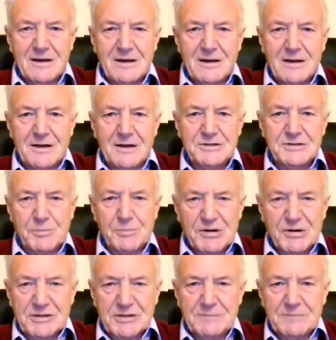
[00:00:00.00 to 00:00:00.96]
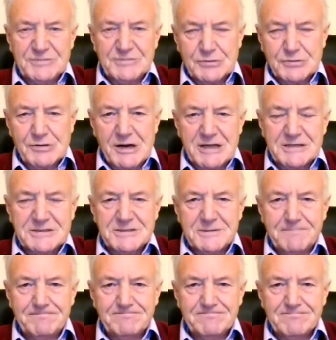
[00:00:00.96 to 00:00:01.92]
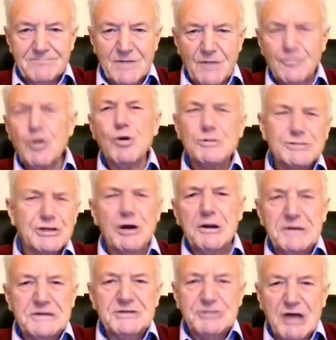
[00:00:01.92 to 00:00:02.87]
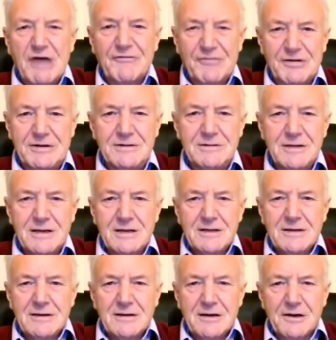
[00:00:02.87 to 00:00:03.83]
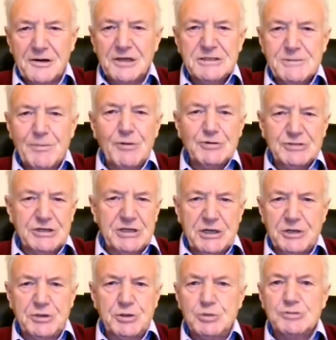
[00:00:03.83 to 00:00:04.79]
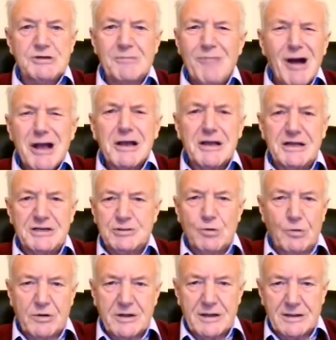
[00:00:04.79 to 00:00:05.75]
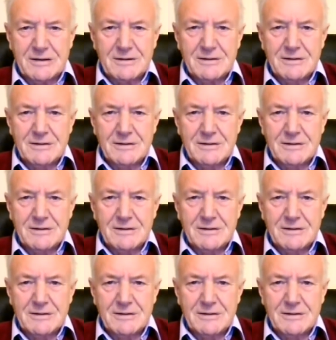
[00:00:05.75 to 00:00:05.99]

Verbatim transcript: uh, to bring them to Christ. Of course, God is sovereign, and I suppose he could use a monkey talking.